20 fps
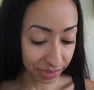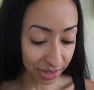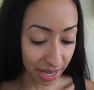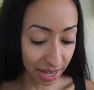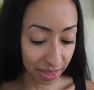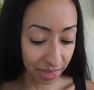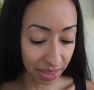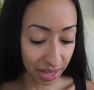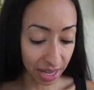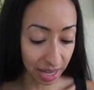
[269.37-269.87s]

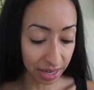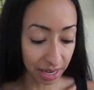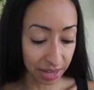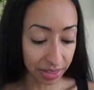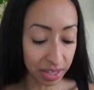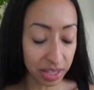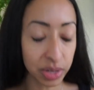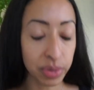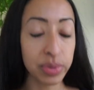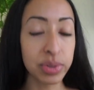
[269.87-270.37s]
And then I
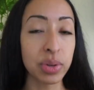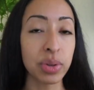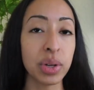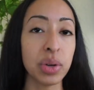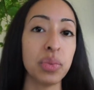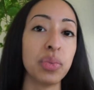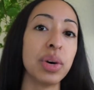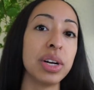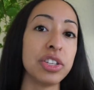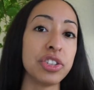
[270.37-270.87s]
think there was only
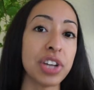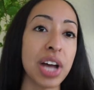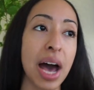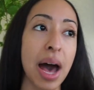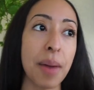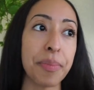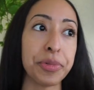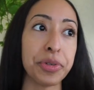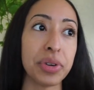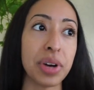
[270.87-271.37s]
one
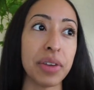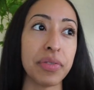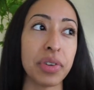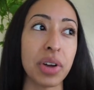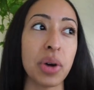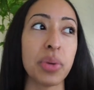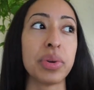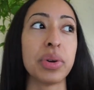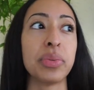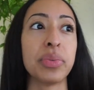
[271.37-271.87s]
chapter, I
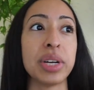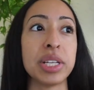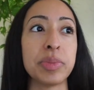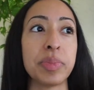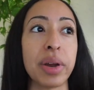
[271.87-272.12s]
forgot what it was,